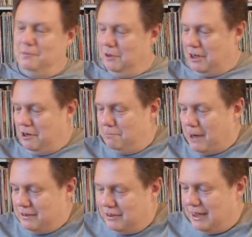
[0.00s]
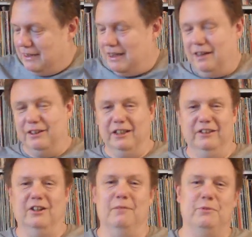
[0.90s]
not going back to that town
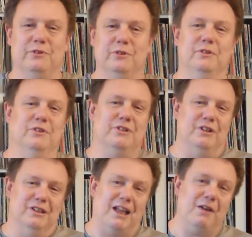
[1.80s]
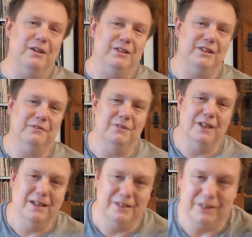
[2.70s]
anytime soon, so I doubt it's even
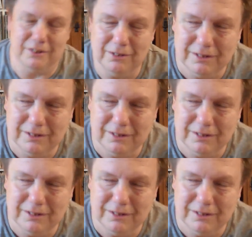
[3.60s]
there still.